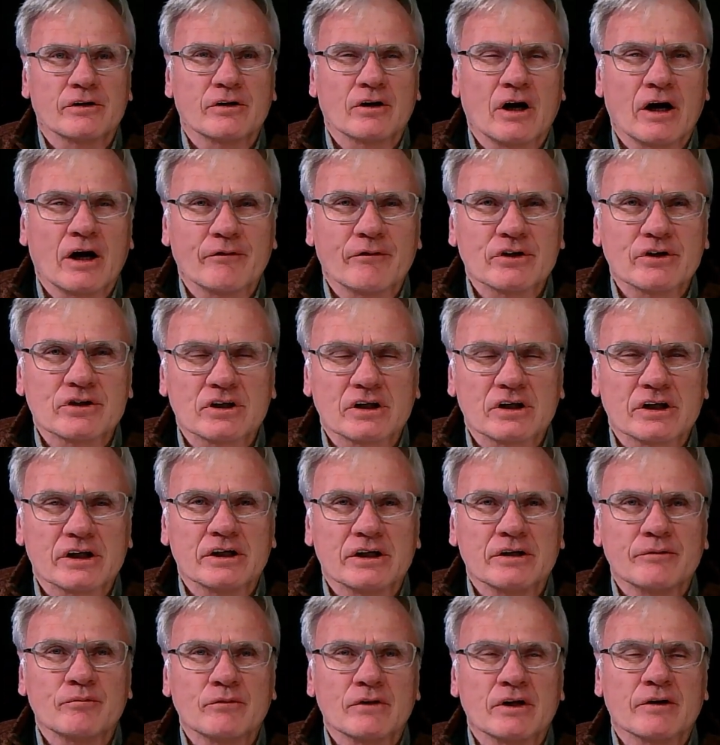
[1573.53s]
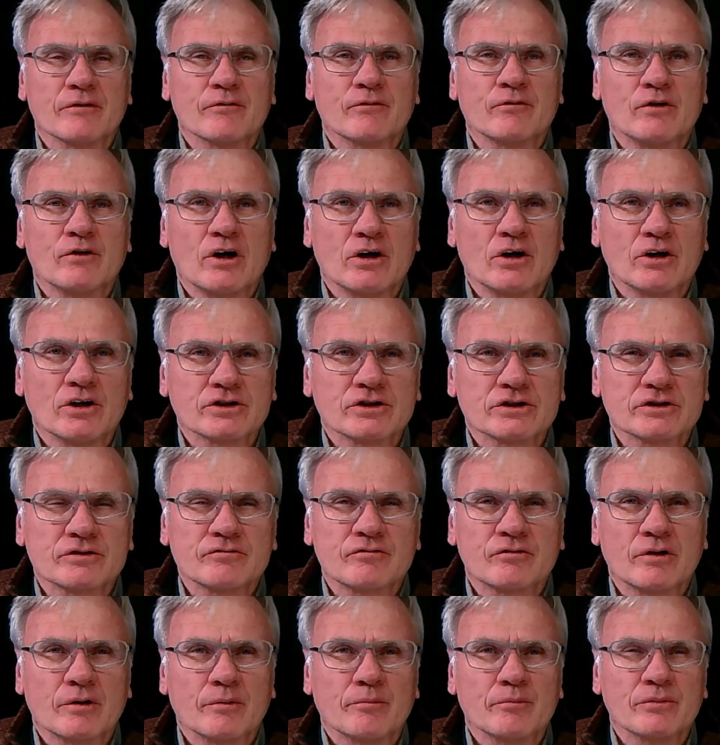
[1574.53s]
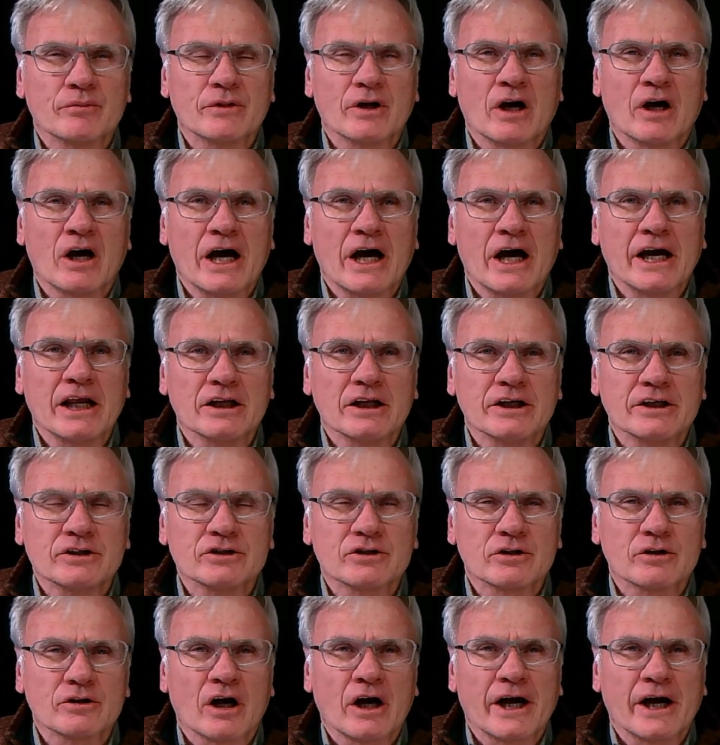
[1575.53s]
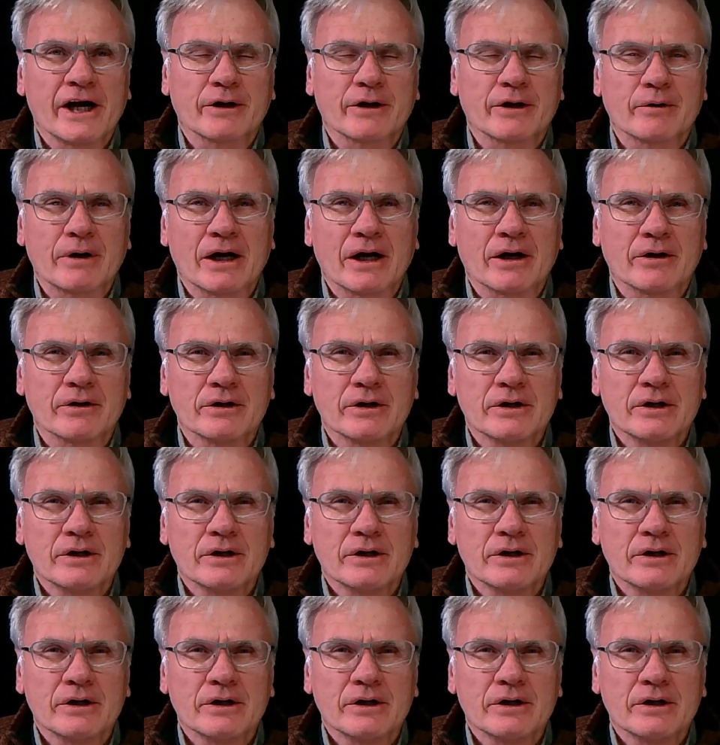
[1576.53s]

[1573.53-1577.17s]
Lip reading: obviously it falls from the highlands or the high ground